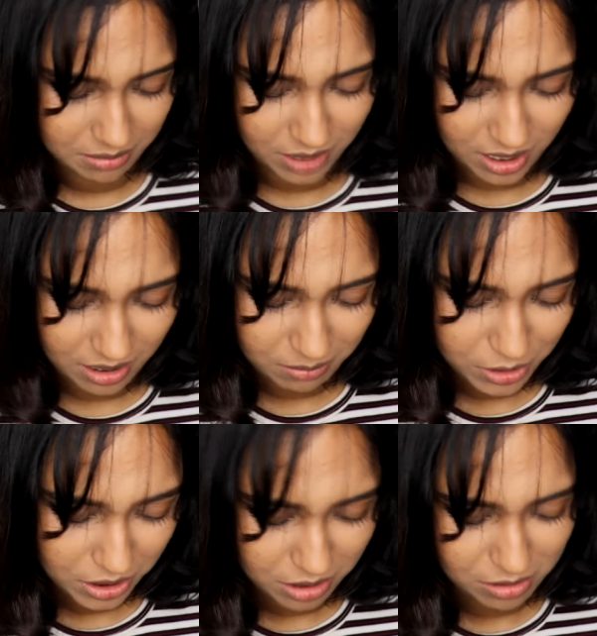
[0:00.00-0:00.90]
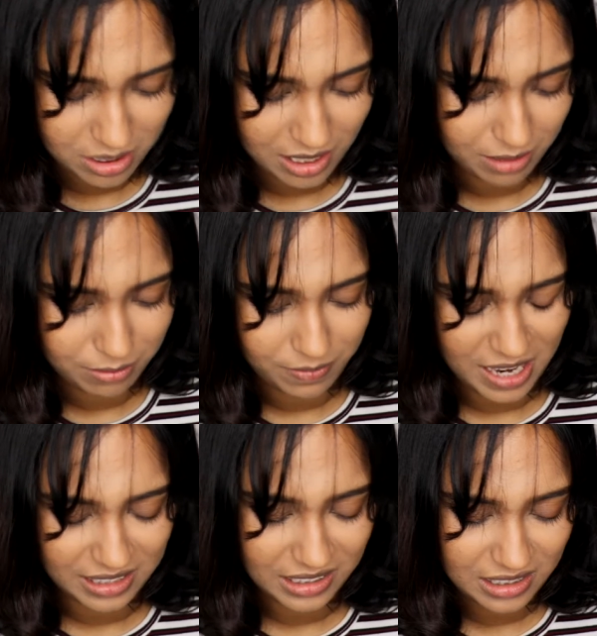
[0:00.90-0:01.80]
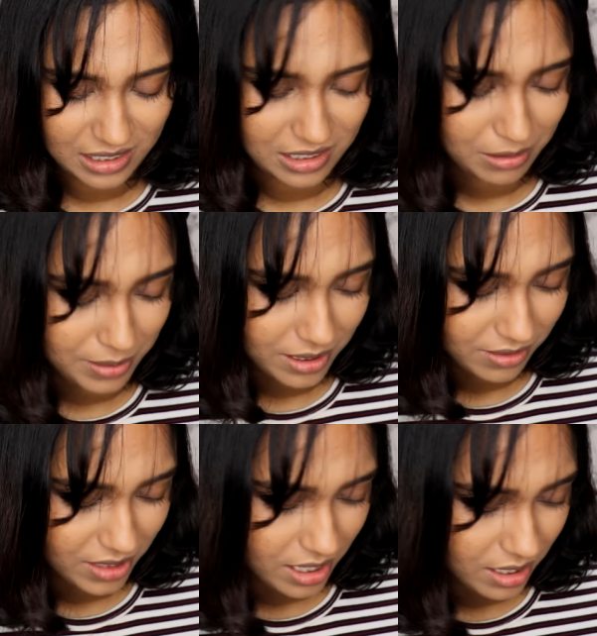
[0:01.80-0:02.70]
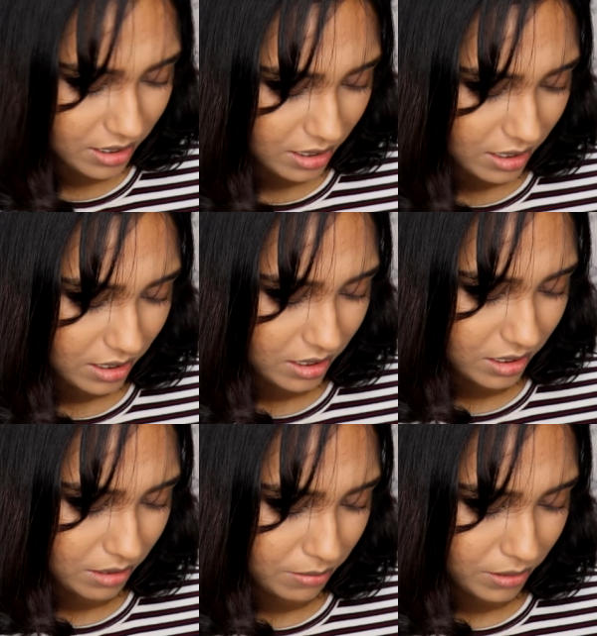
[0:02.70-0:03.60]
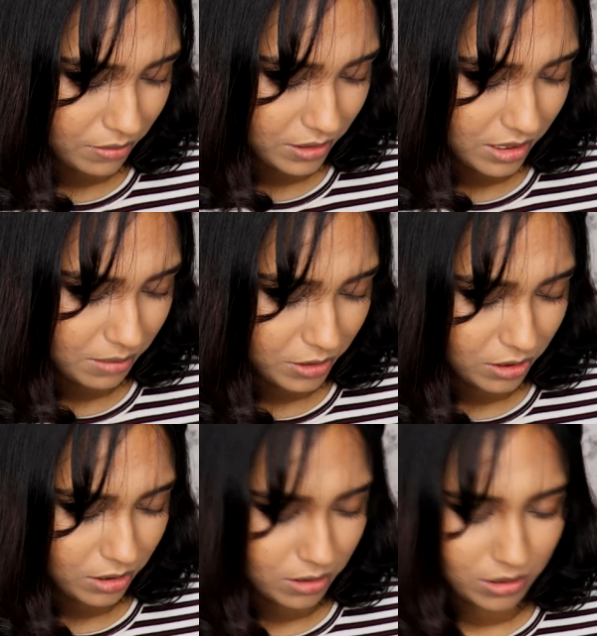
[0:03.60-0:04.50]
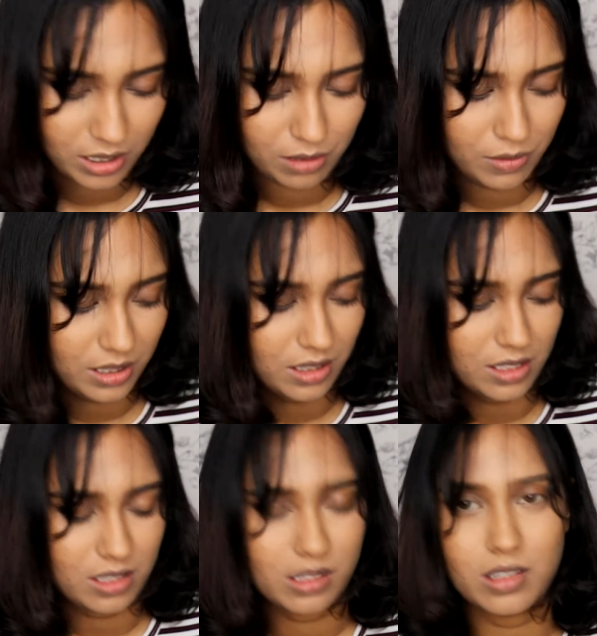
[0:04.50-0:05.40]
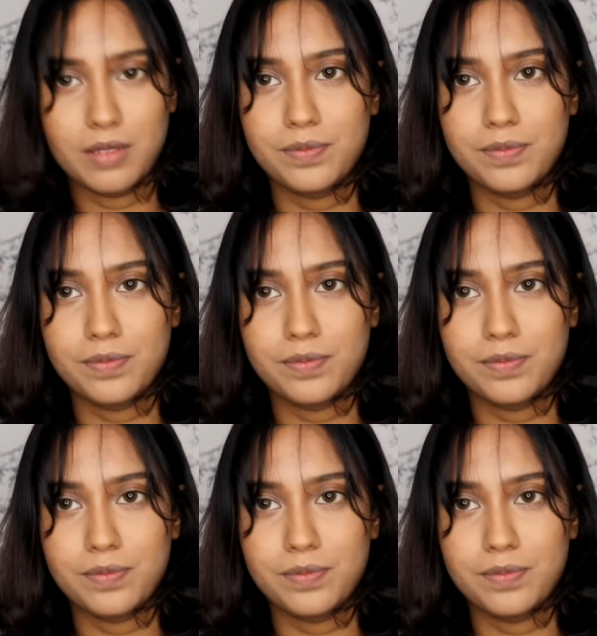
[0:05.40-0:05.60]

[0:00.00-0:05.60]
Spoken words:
I'm gonna use like a very little bit of that, but first I'm gonna go in with this